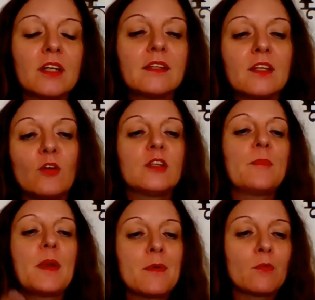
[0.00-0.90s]
getting all
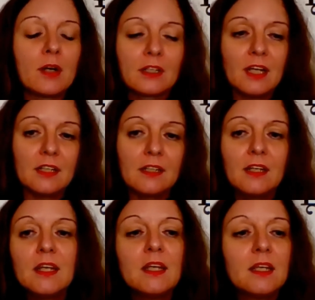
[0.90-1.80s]
the paperwork done
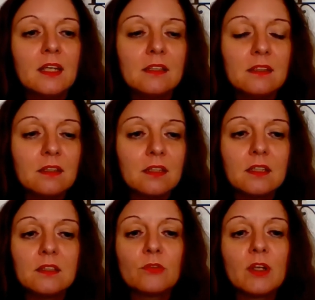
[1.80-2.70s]
in
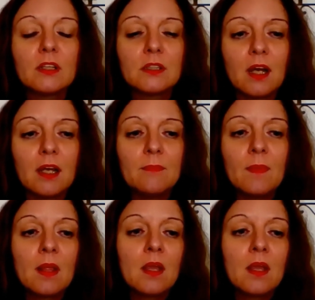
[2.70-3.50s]
real time.